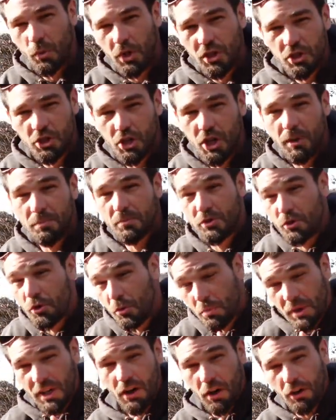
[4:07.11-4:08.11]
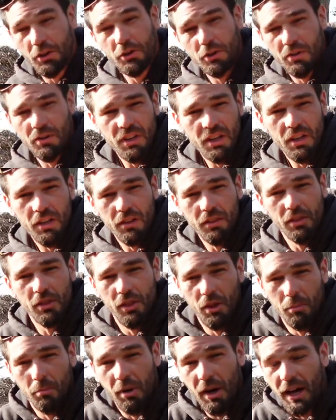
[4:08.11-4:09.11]
wood chips to be underneath
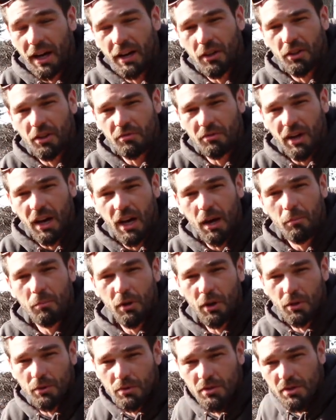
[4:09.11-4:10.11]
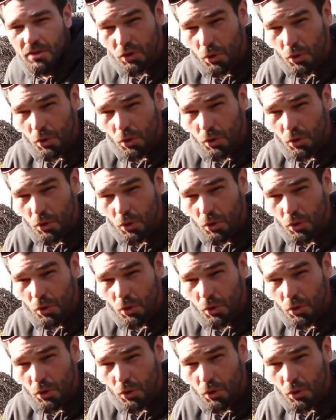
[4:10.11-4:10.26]
the pile of compost.